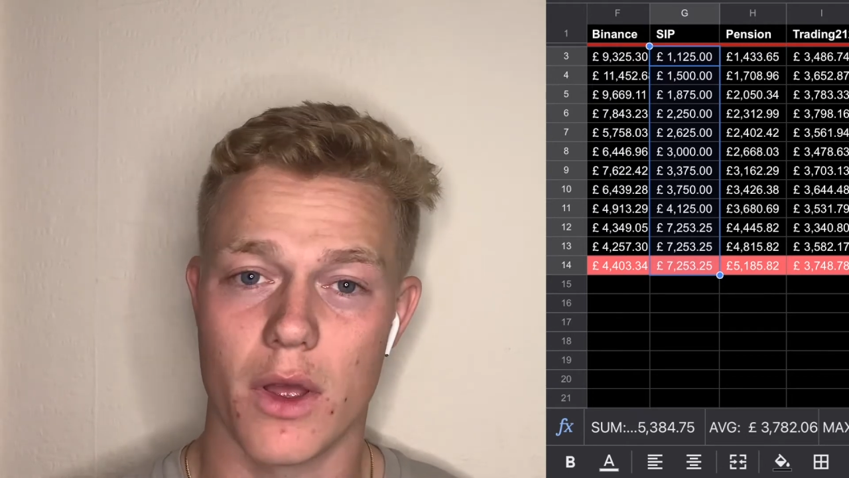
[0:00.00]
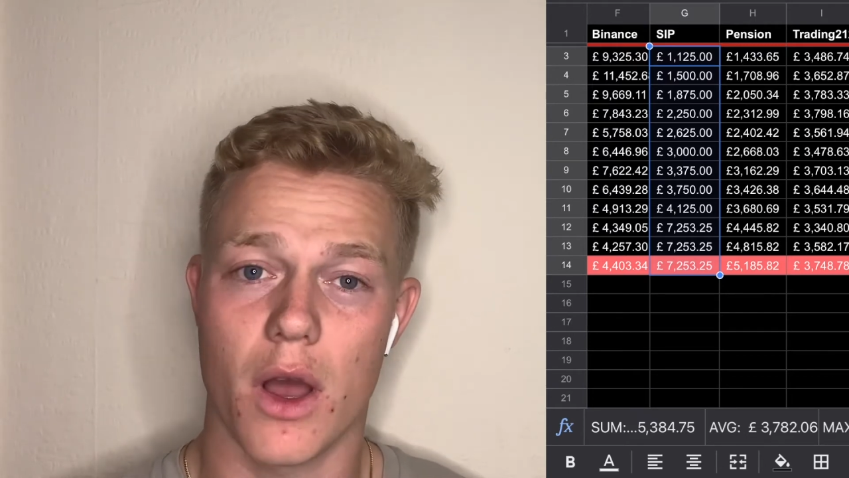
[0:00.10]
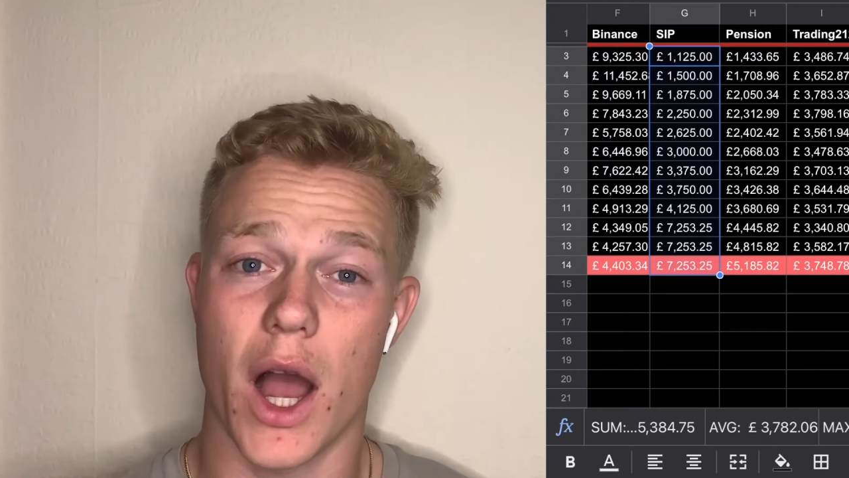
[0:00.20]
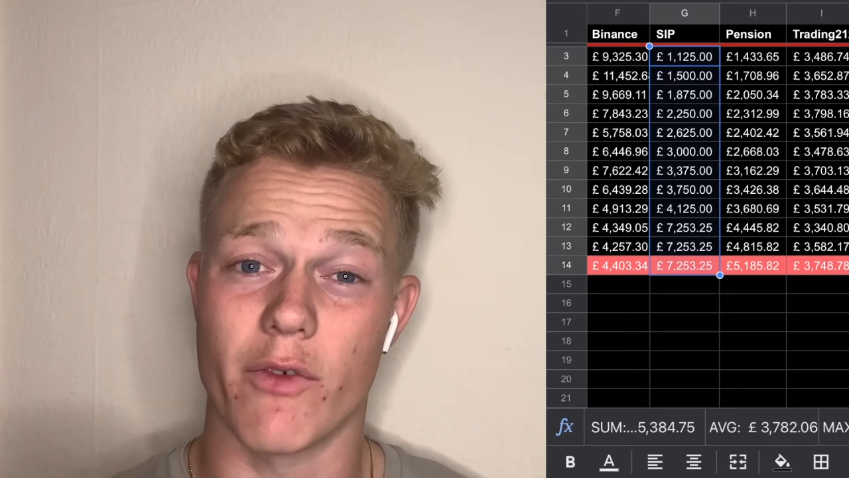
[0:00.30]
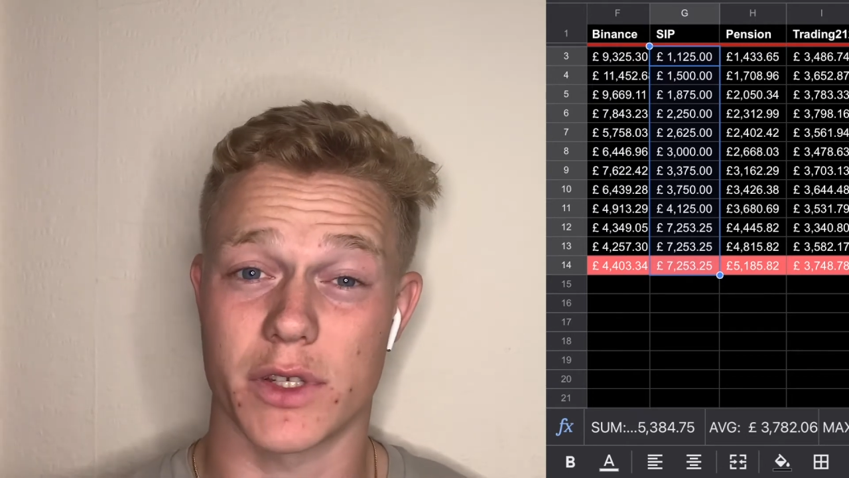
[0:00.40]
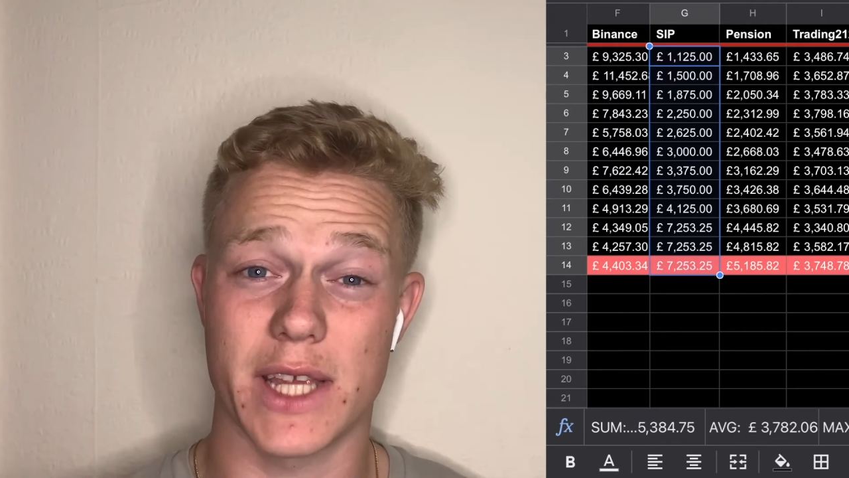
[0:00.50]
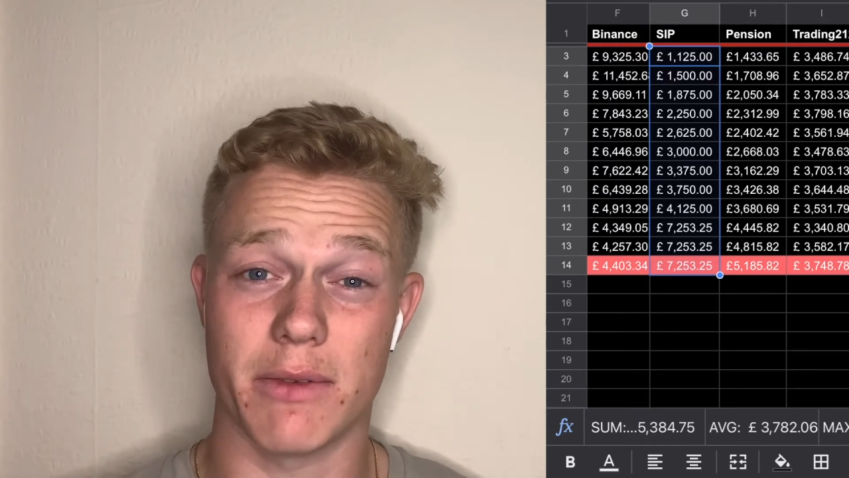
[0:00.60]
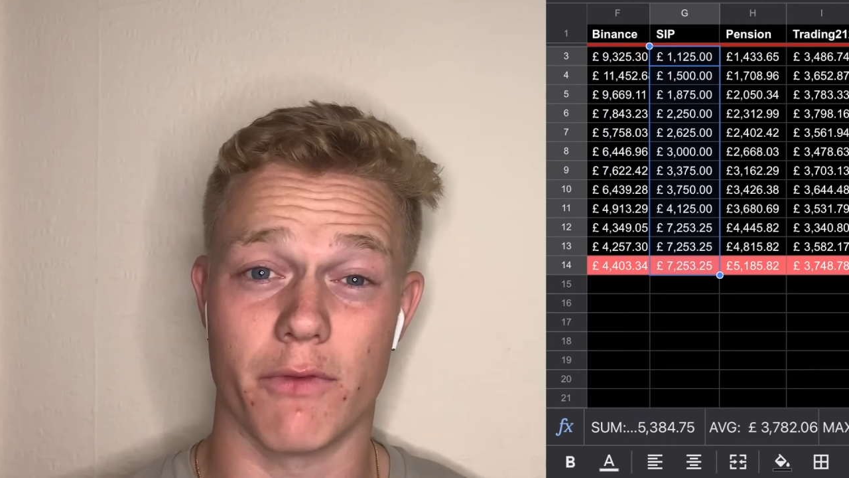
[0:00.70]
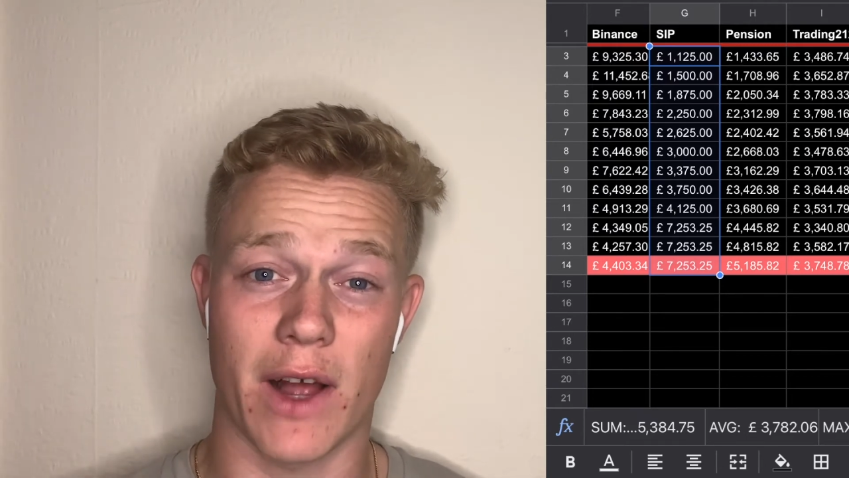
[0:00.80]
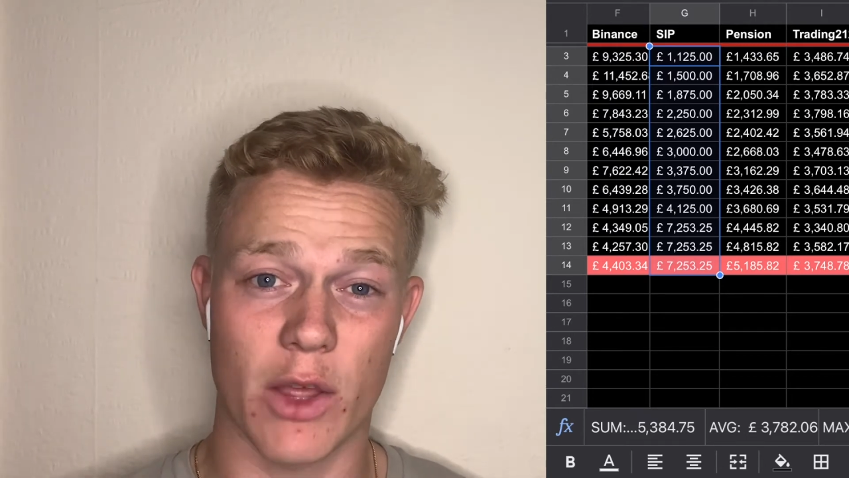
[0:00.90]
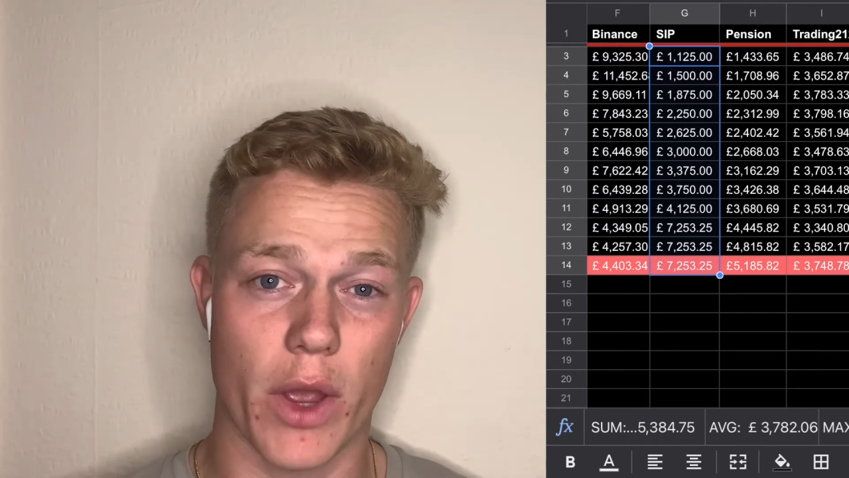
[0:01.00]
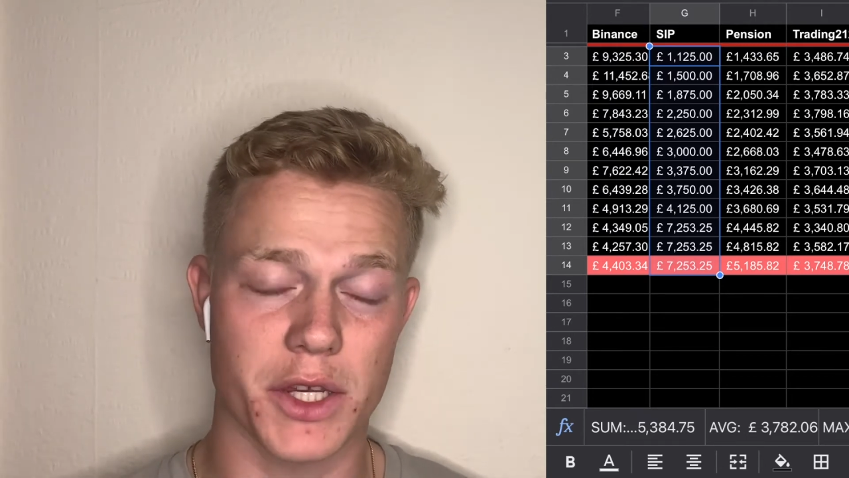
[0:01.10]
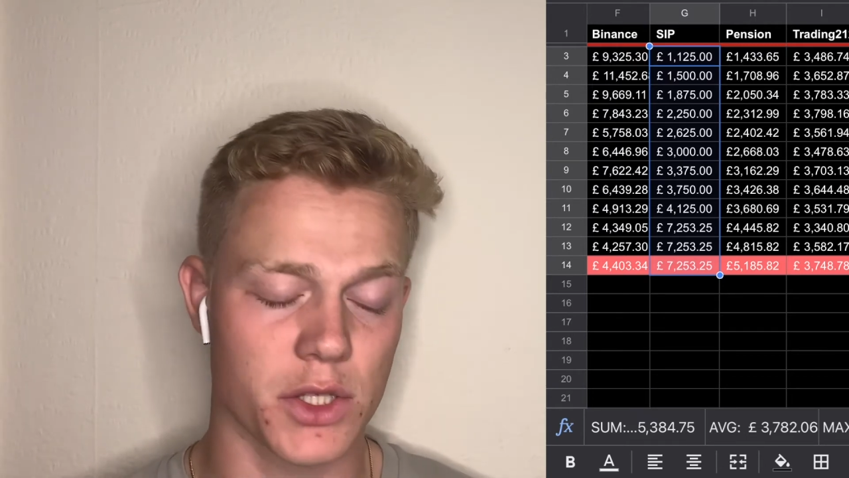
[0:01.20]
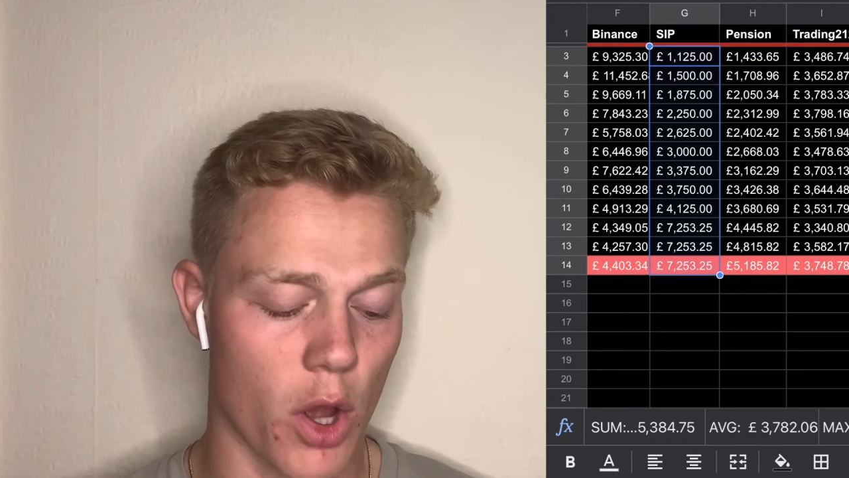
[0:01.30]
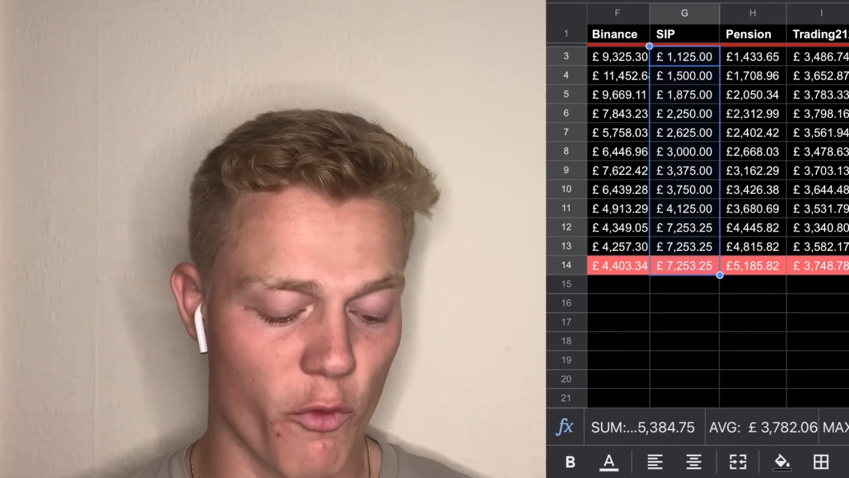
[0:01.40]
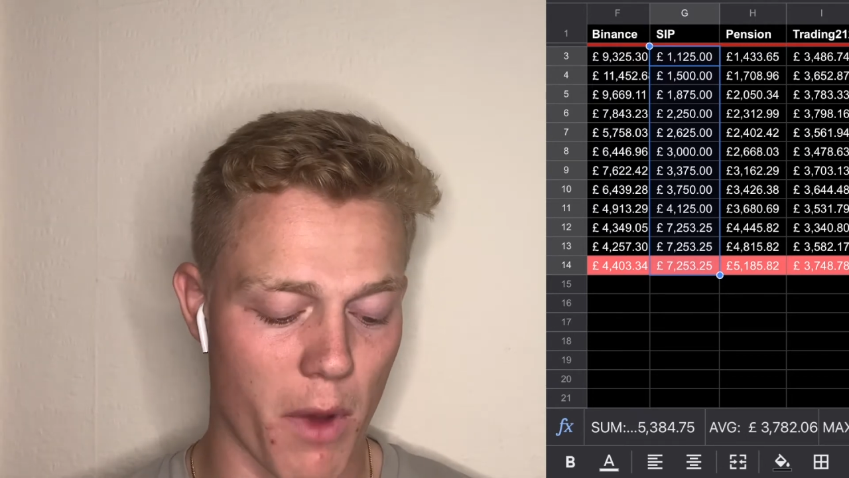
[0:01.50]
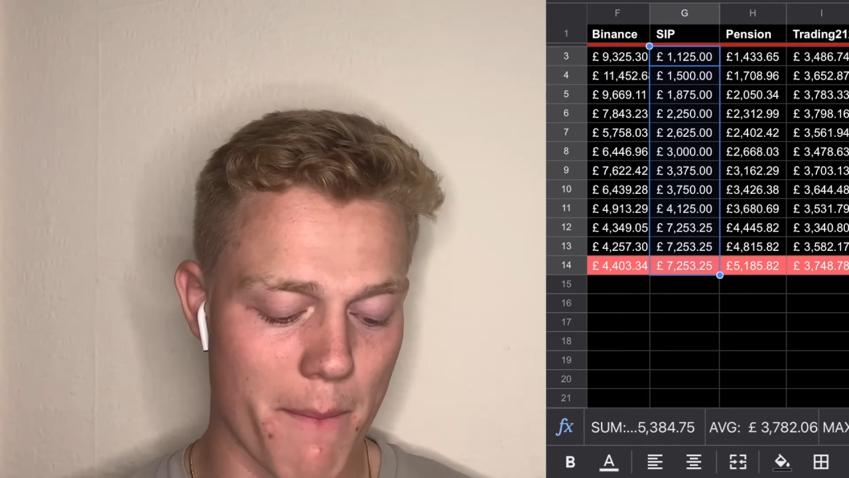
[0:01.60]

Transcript: I've received the valuations of my